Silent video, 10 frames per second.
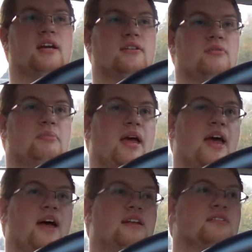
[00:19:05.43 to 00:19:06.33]
I got new
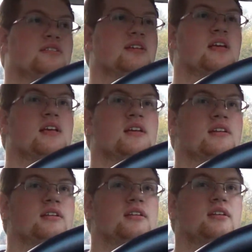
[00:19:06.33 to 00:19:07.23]
pads.
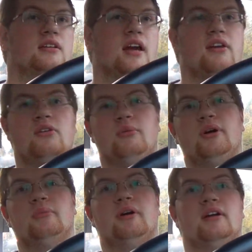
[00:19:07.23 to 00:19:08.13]
Got new
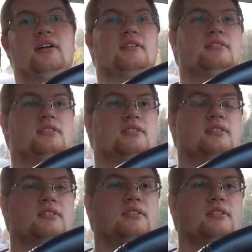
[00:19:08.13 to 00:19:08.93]
wheel bearings.